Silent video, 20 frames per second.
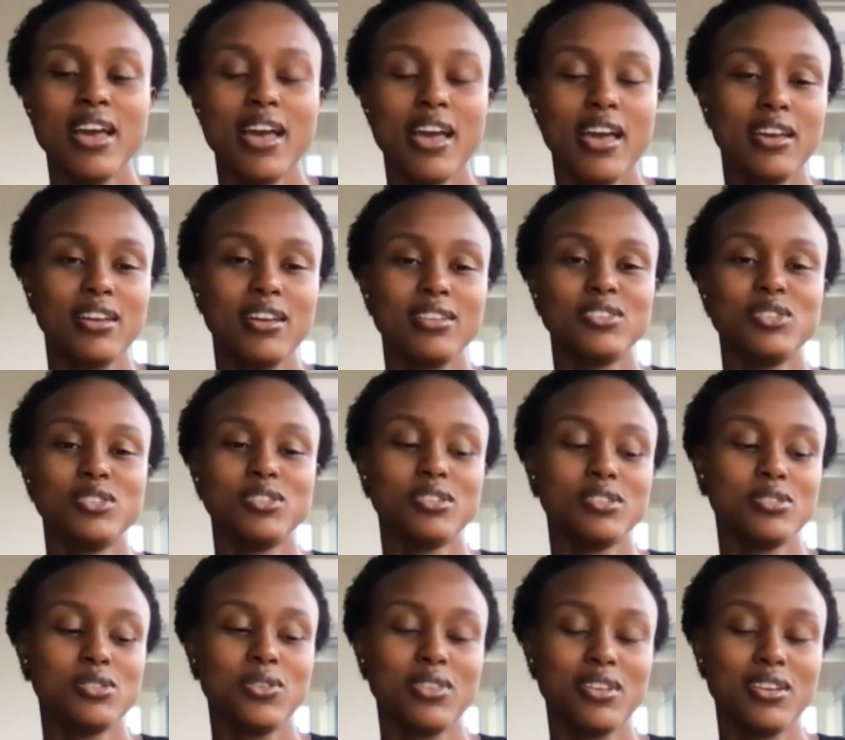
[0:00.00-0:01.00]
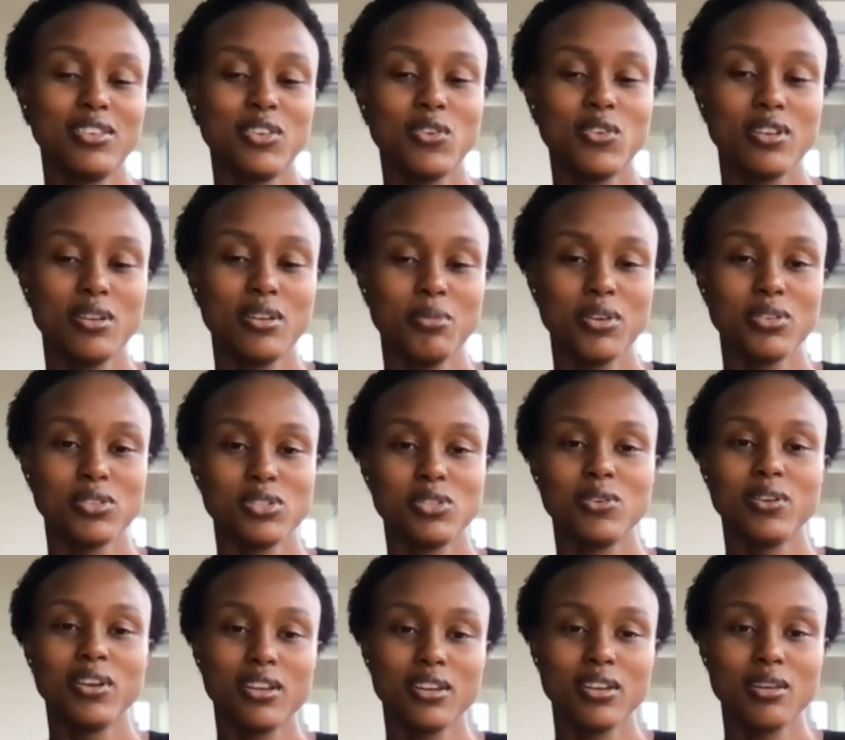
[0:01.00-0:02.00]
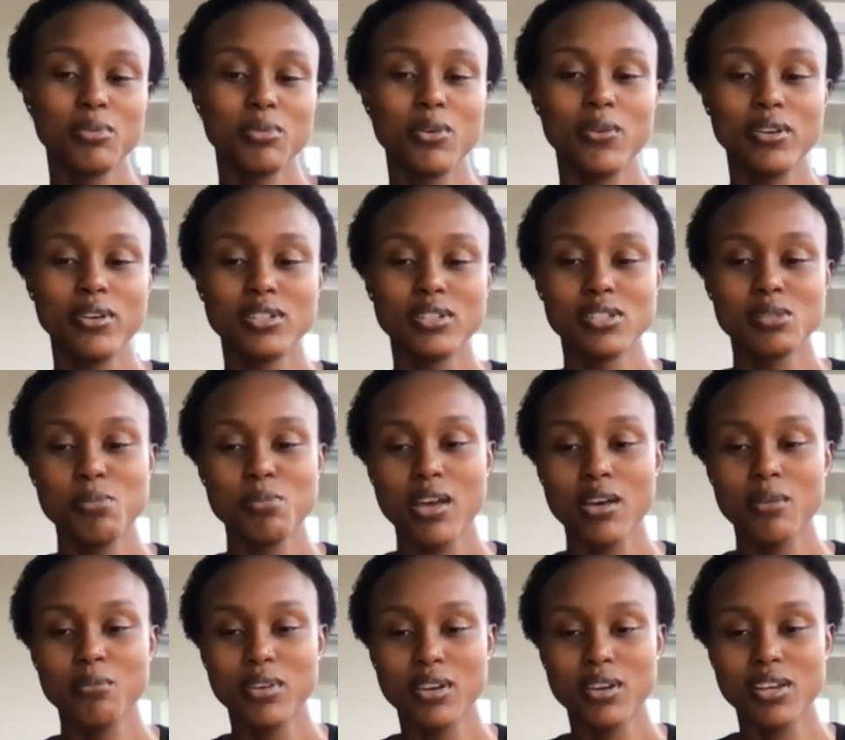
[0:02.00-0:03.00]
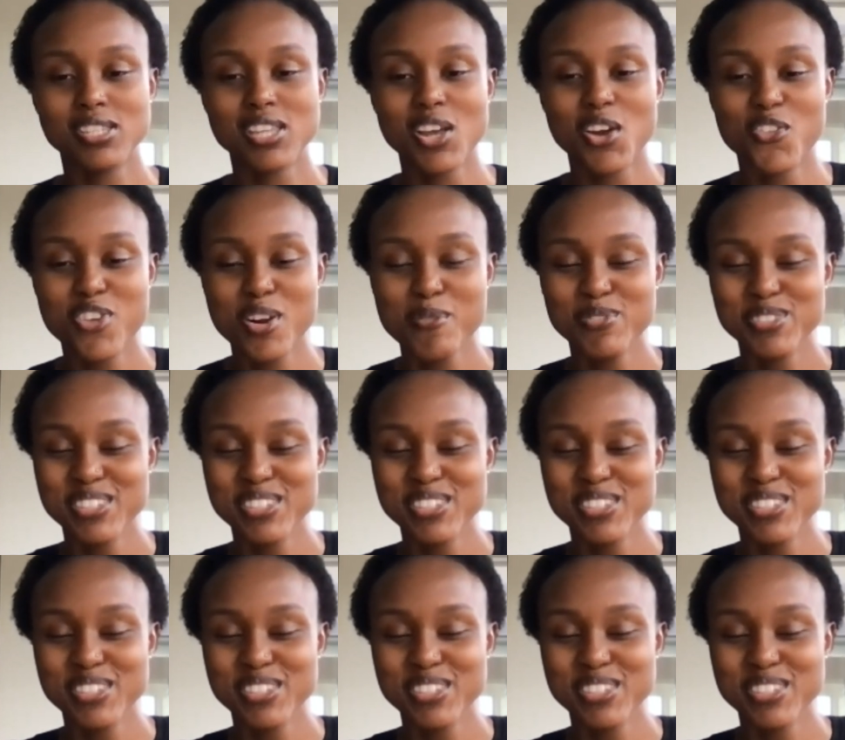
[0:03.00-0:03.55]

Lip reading: and so that your emails don't end up going to spam because they're from